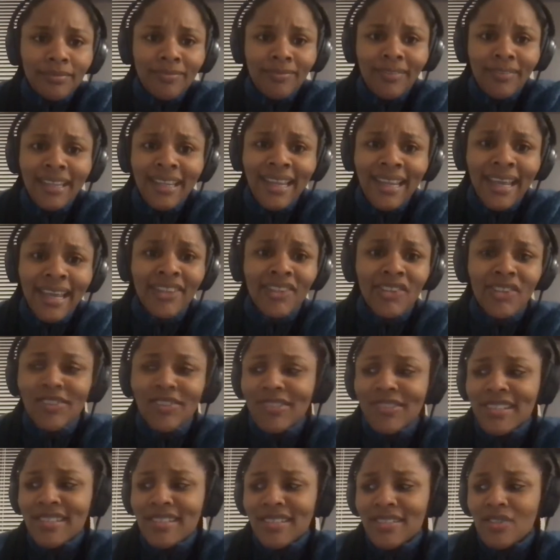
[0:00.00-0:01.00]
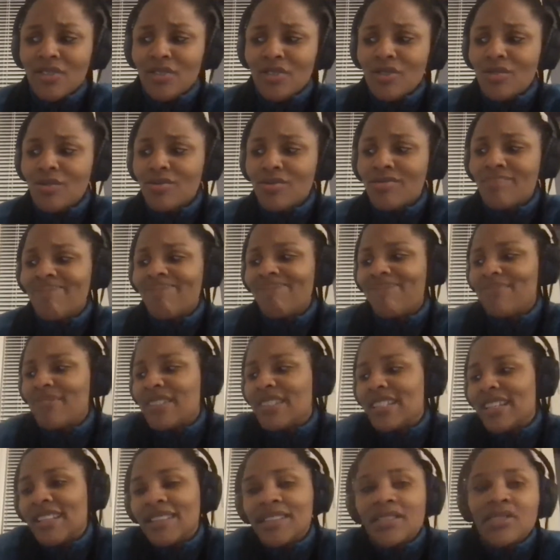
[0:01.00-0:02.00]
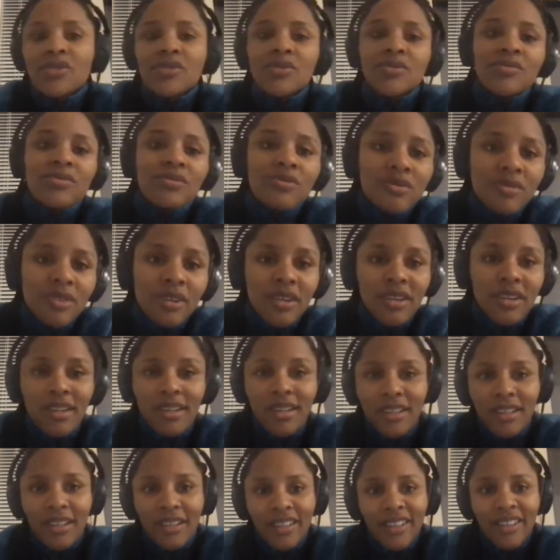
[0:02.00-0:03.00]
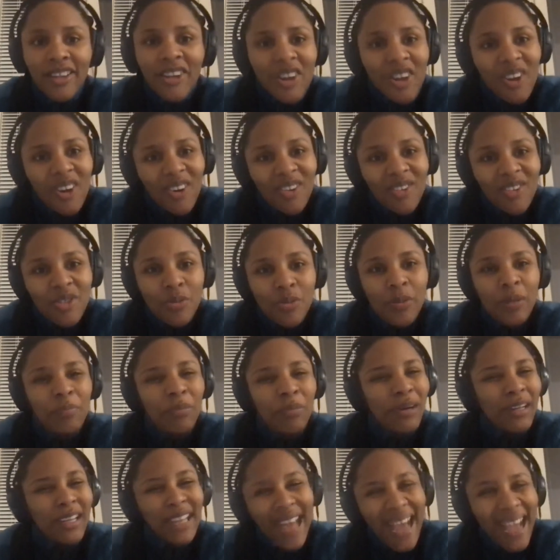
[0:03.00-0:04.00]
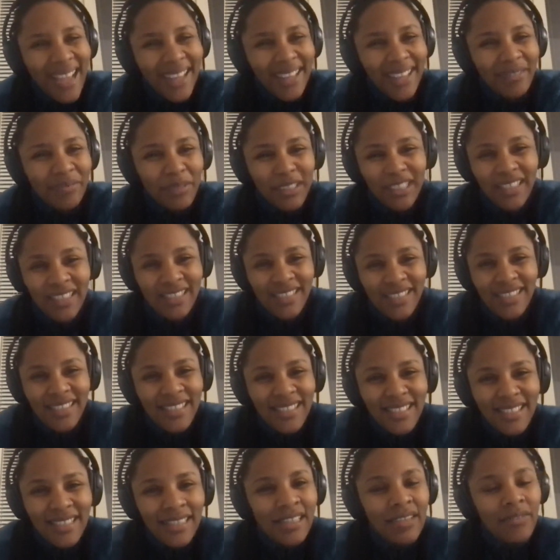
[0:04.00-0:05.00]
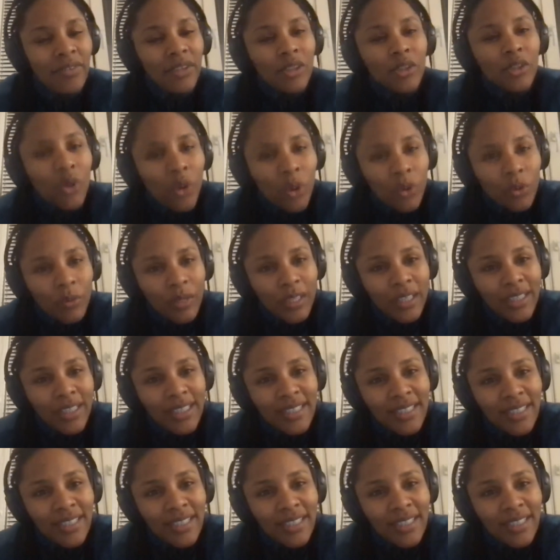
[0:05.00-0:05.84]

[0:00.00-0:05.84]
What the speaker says: He had no reason to pretend to, you know, to be polite, because he doesn't even know me.